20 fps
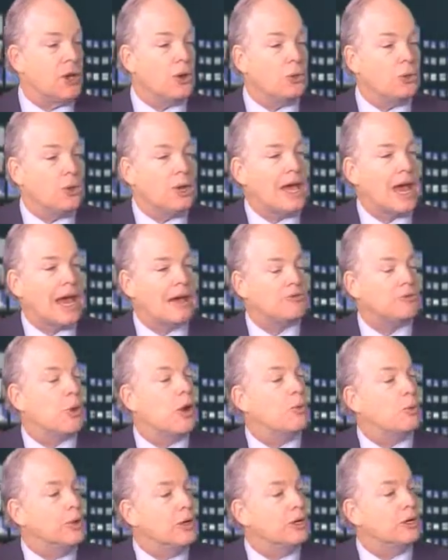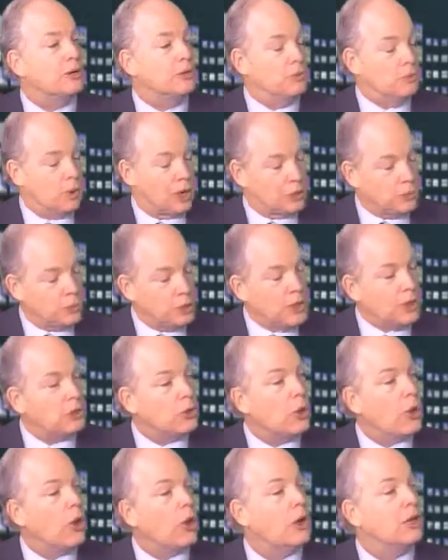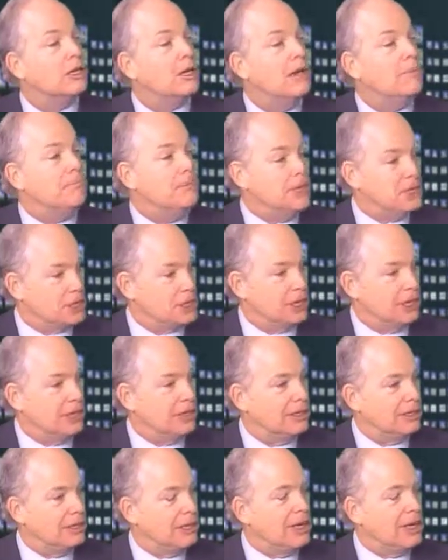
we have what we call a mission,